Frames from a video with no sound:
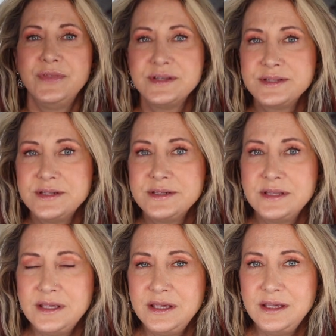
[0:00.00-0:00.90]
this is
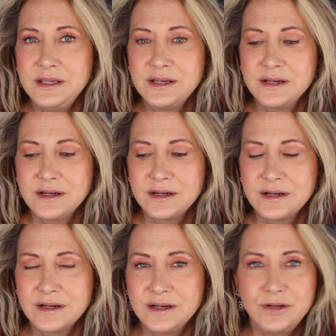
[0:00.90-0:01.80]
the
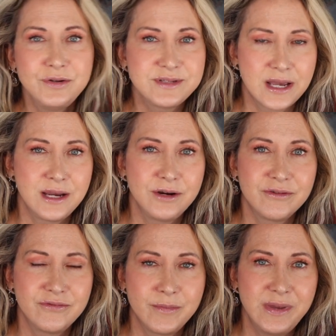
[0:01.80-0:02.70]
News Anchor
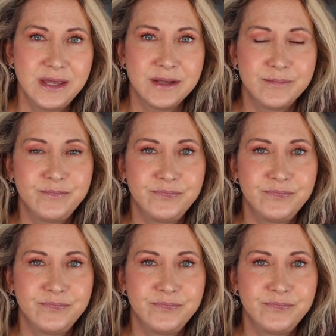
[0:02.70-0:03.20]
from It,